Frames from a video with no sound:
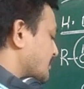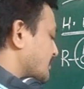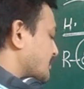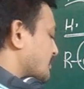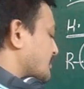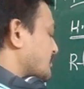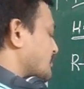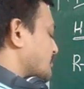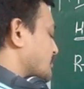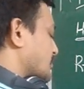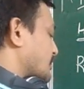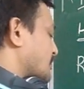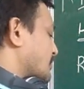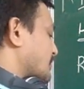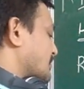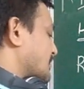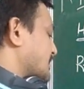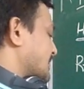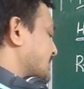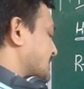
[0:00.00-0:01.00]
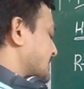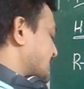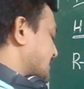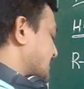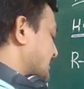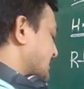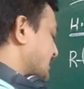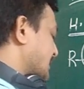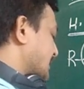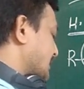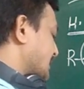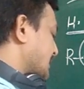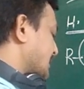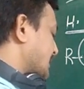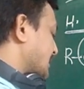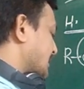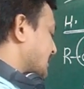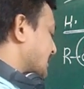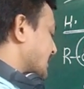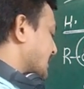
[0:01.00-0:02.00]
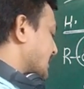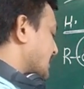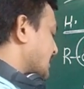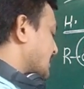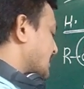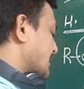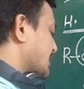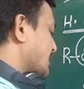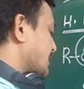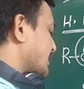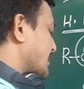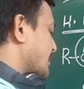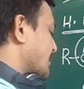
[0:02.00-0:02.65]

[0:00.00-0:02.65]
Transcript: So CN